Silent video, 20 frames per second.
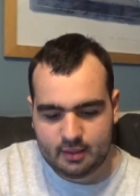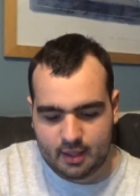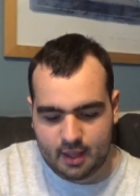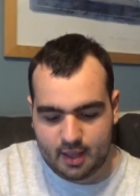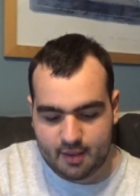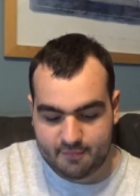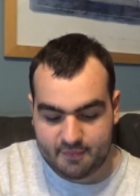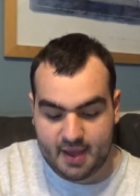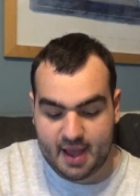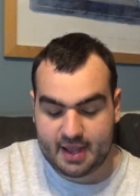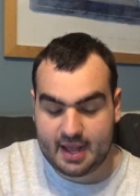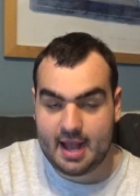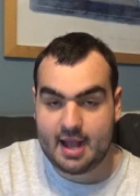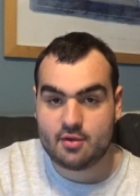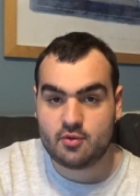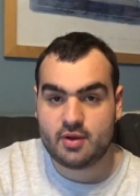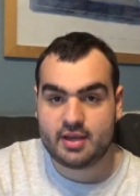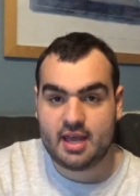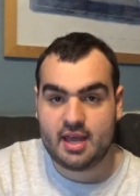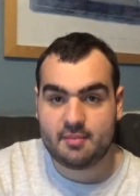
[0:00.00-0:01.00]
In fact,
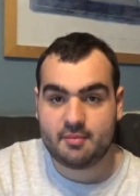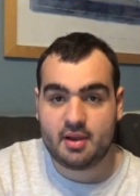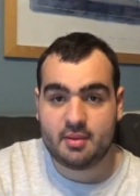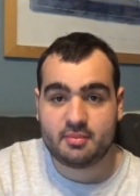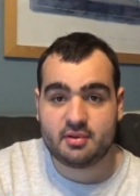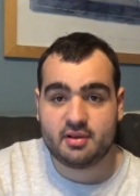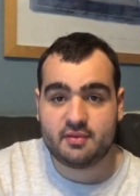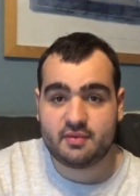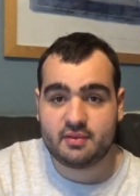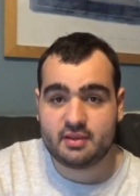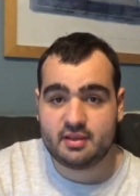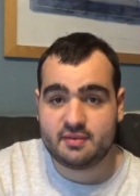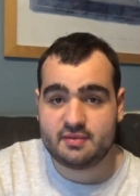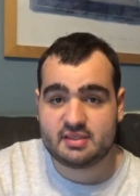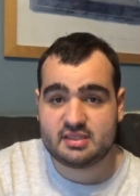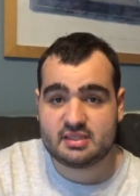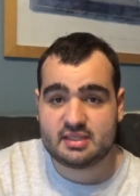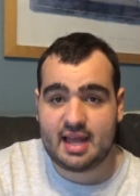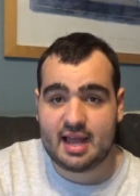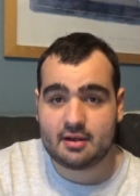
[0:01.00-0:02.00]
actually, I can't remember even if
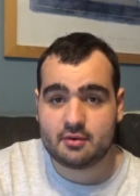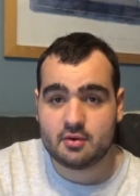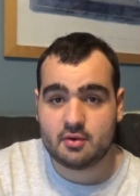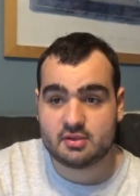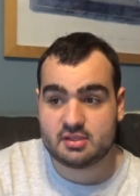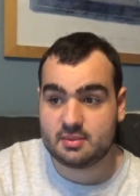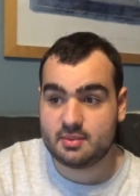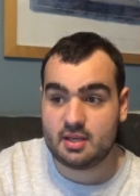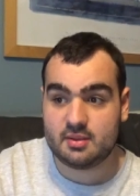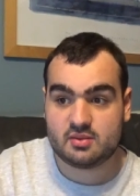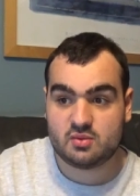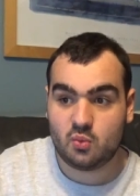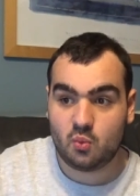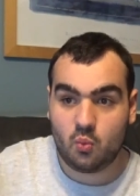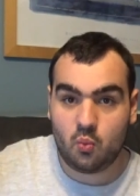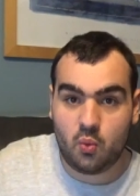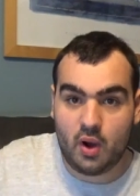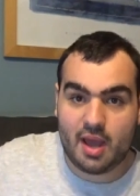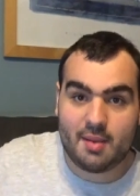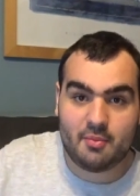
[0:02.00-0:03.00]
it's that gross. It becomes
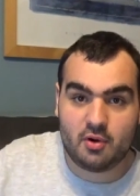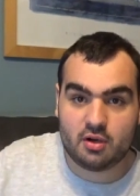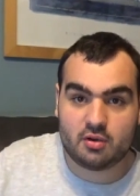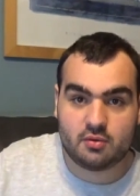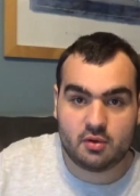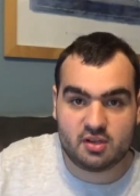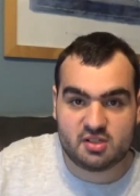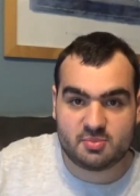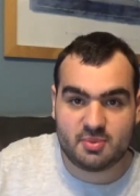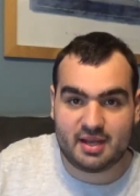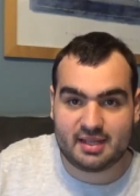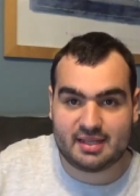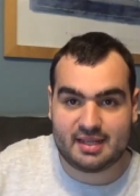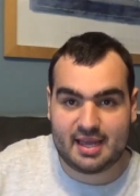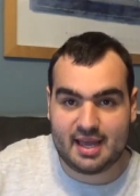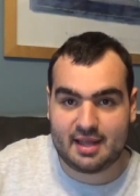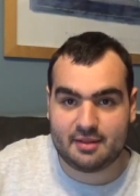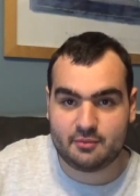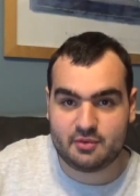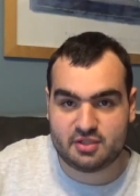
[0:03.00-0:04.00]
way more gross by
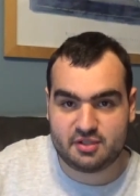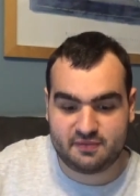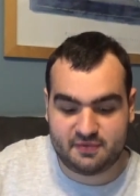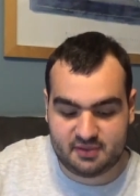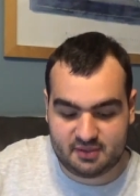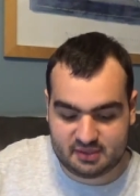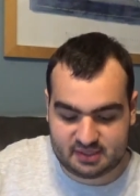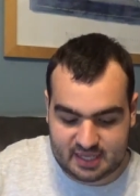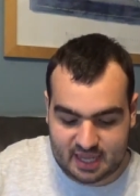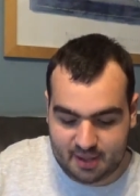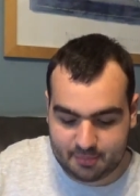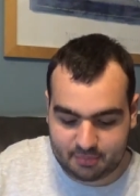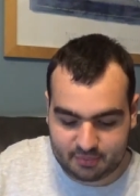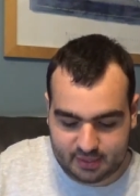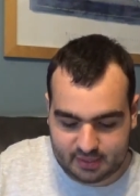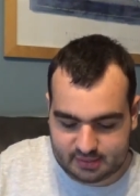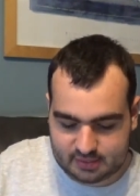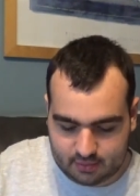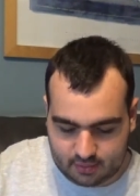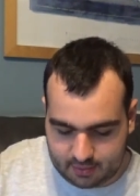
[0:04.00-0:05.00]
the end, which feels out of
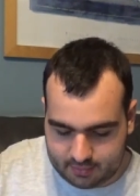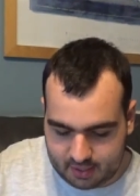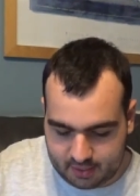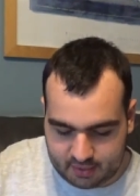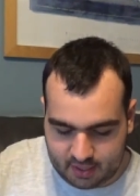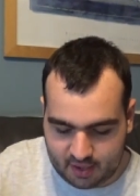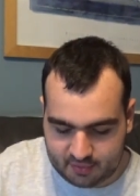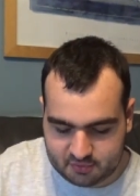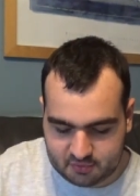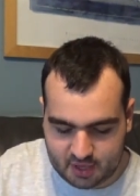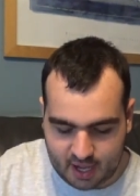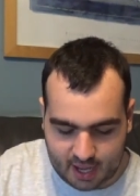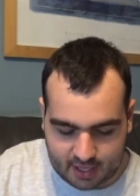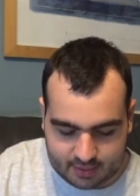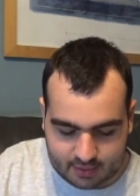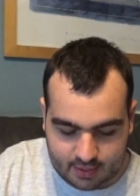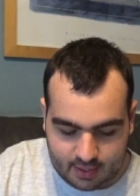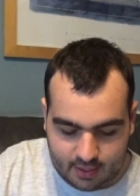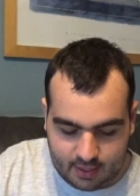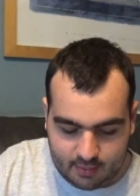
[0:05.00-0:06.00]
place. You know, I'm getting off
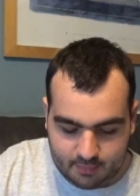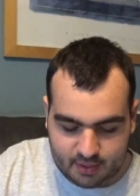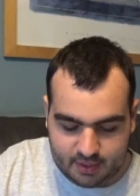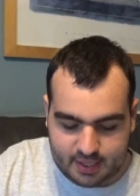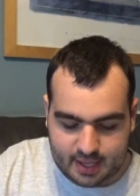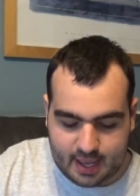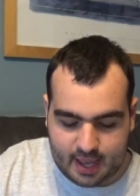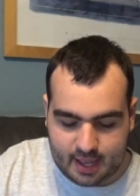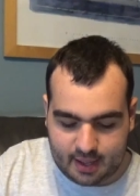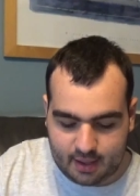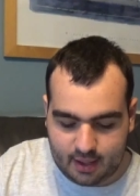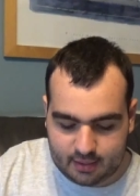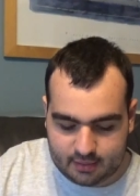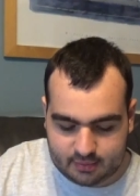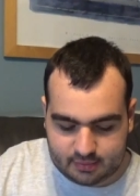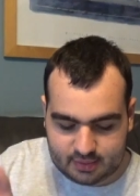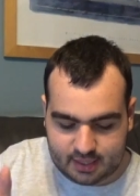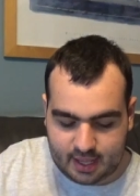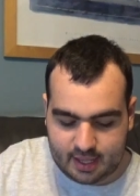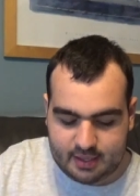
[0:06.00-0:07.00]
track. But yeah, other
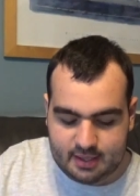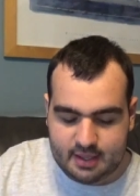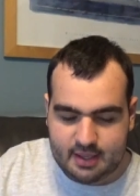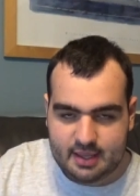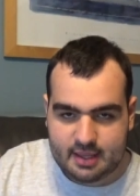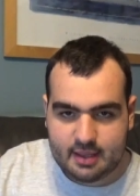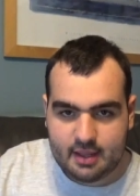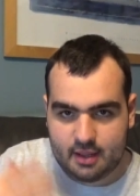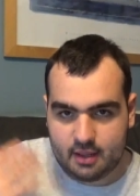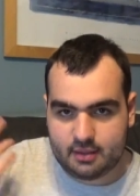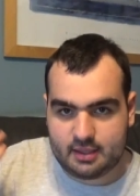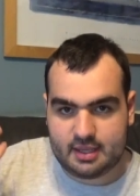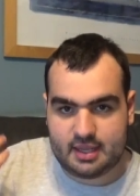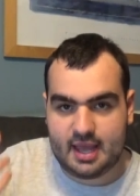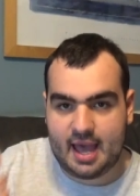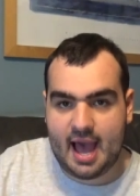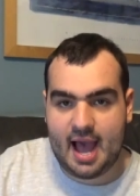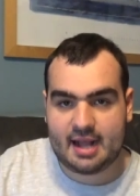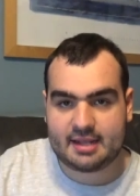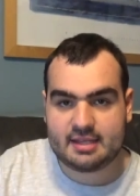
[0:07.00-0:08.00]
than that,
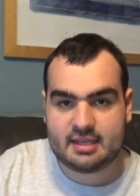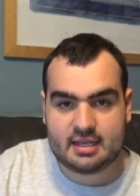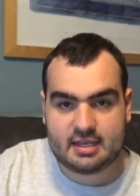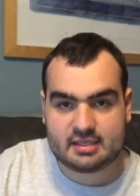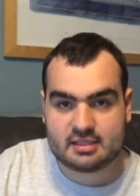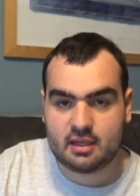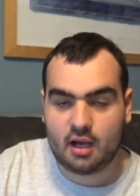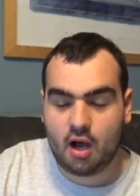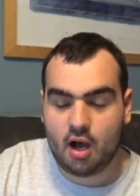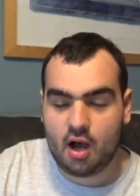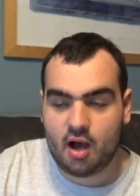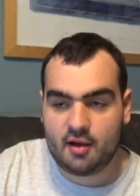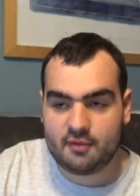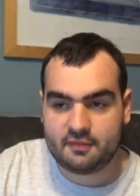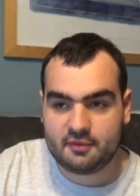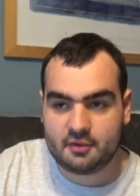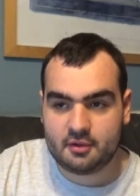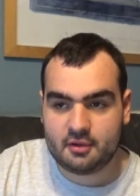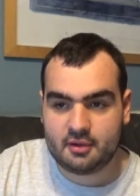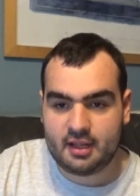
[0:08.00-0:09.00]
the acting is
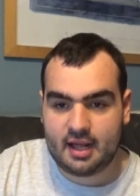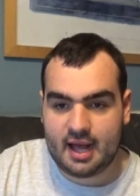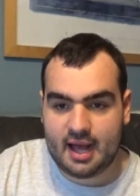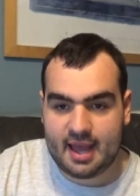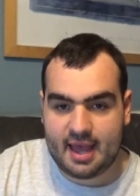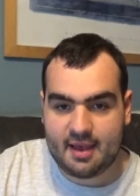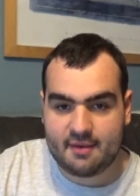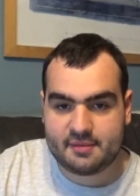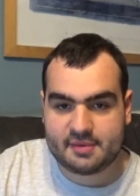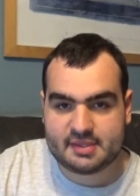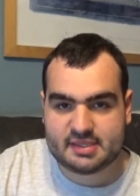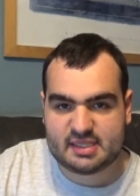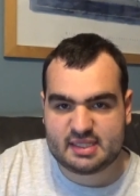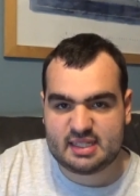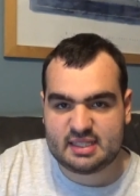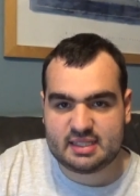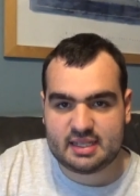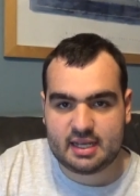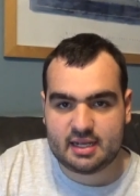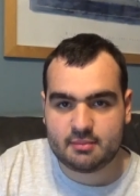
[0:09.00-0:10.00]
awful. I haven't
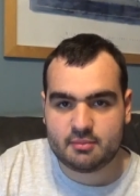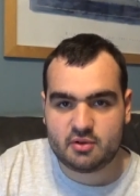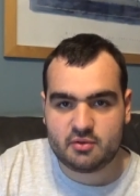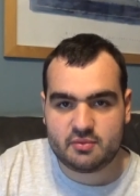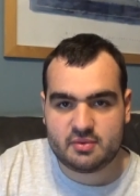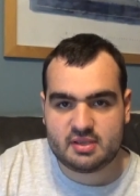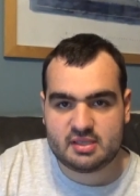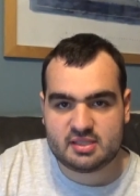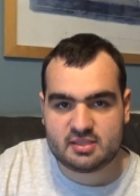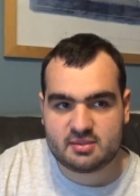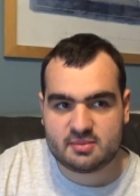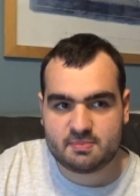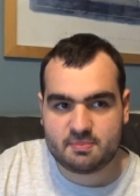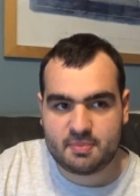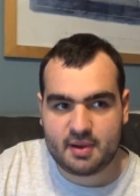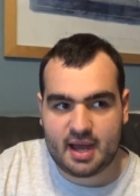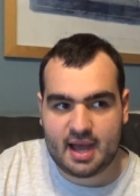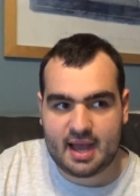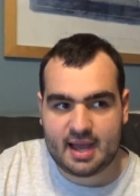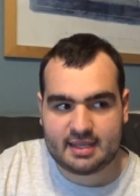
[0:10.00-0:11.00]
seen the other movies
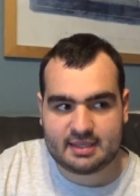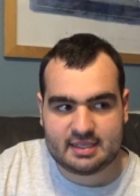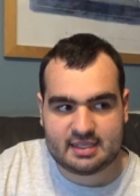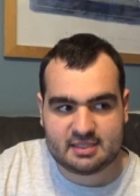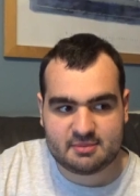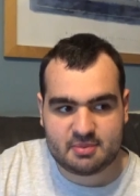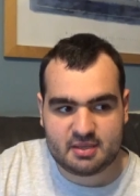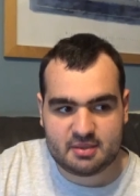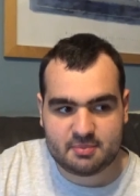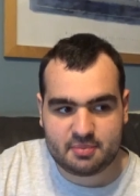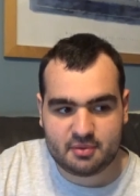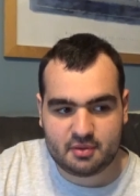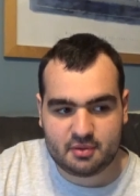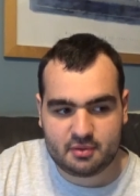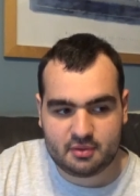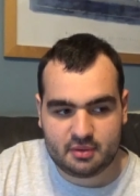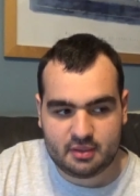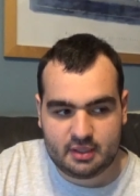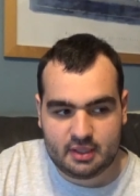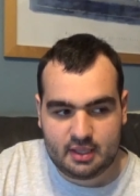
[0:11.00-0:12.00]
by these
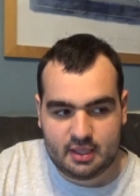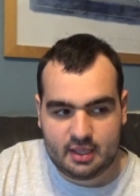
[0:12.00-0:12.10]
people.